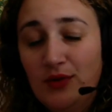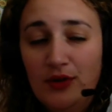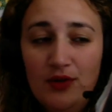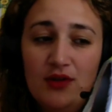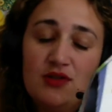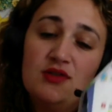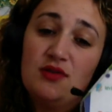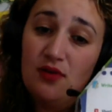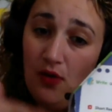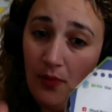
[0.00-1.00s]
you can
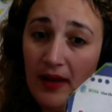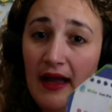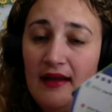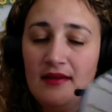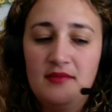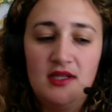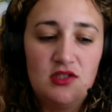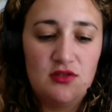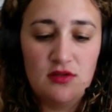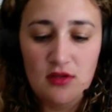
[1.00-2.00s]
just go back and make
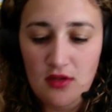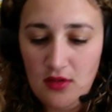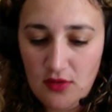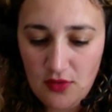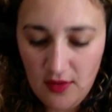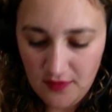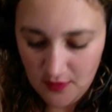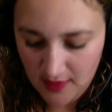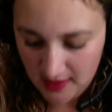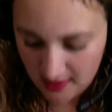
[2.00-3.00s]
sure you have the
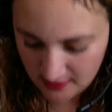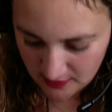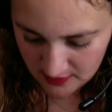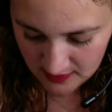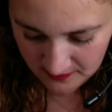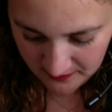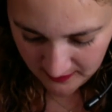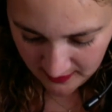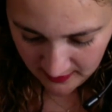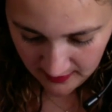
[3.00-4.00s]
right answers.
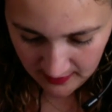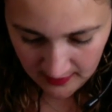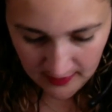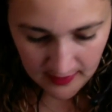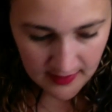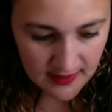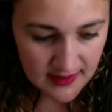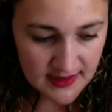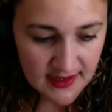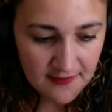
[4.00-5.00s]

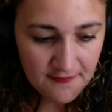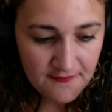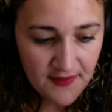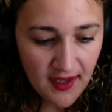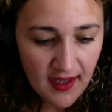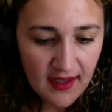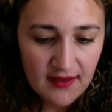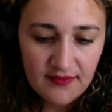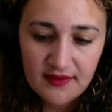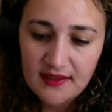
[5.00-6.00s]
Day
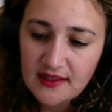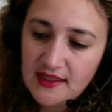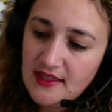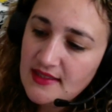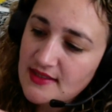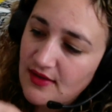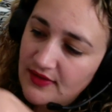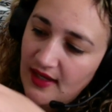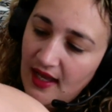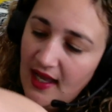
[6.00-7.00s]
5, kids on
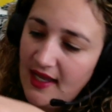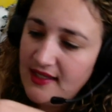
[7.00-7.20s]
the high